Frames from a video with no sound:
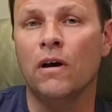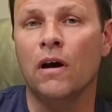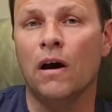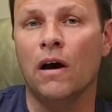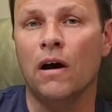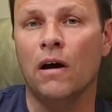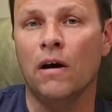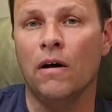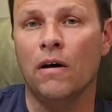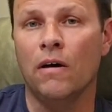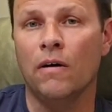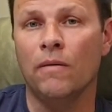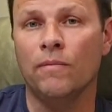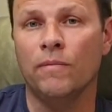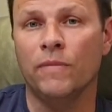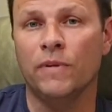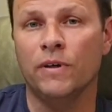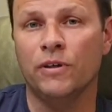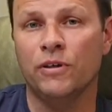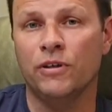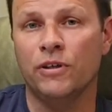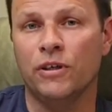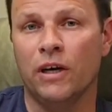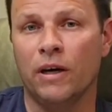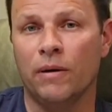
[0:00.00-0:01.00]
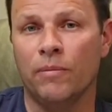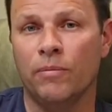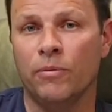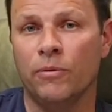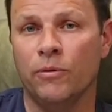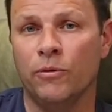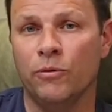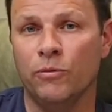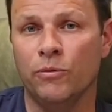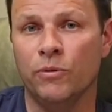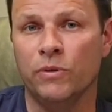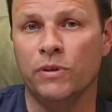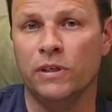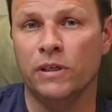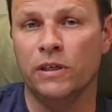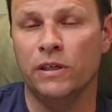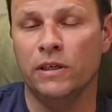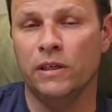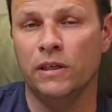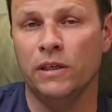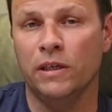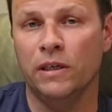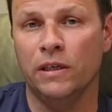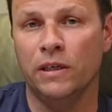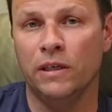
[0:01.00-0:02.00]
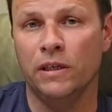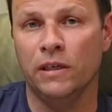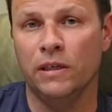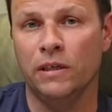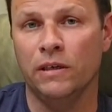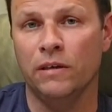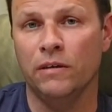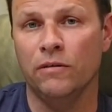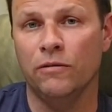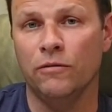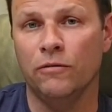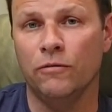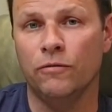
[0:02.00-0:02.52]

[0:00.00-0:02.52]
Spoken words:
The chap who was in the